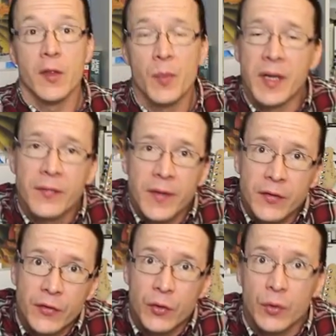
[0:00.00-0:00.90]
The
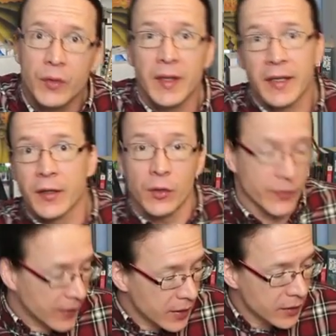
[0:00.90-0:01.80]
benefits to the Kindle
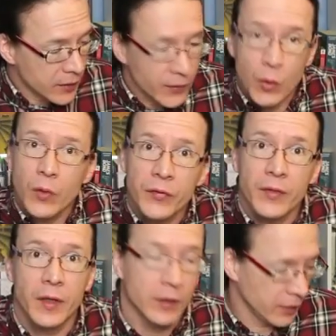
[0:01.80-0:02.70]
Fire, of course,
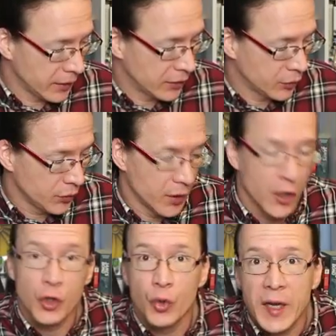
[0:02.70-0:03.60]
include
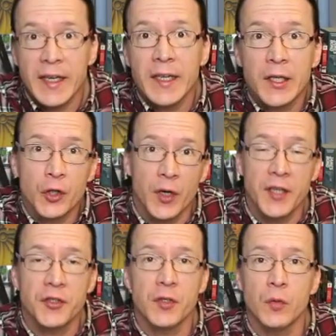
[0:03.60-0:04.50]
great
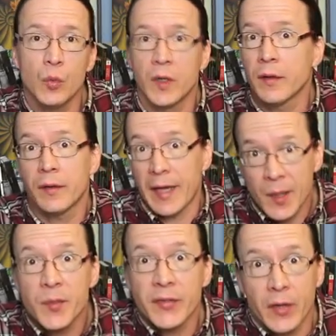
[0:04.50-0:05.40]
integration with
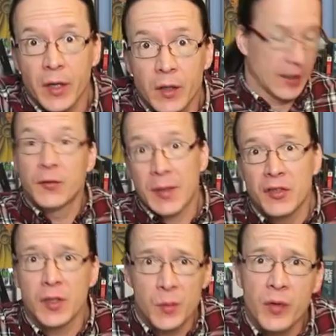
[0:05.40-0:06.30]
Amazon,
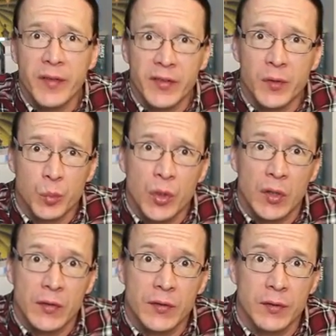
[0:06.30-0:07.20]
especially movies and
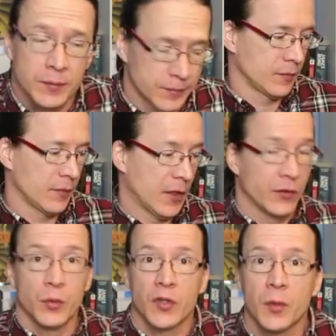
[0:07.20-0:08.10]
books.
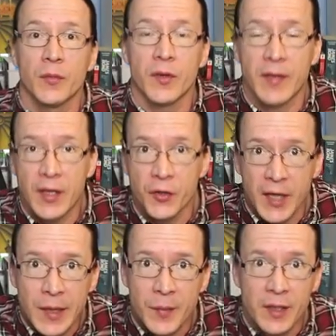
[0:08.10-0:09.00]
So in terms of
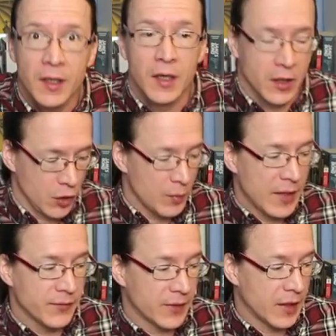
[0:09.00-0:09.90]
entertainment, you
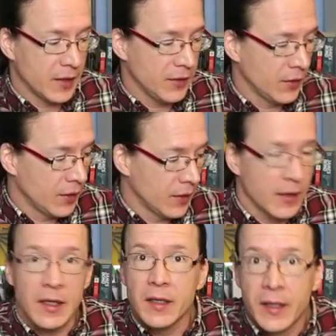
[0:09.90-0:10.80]
may find
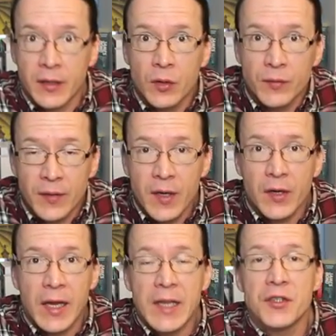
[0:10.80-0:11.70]
the Kindle
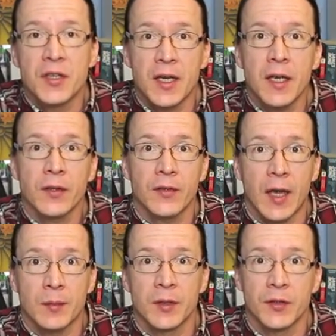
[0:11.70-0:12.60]
Fire HDX
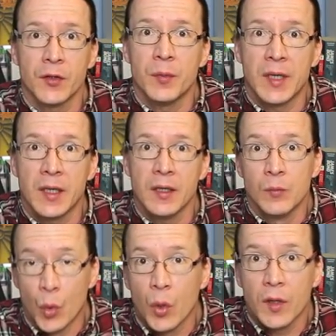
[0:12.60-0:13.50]
tablet to be
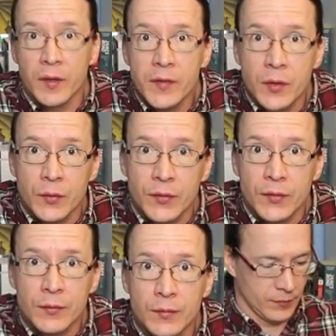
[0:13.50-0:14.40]
more of use.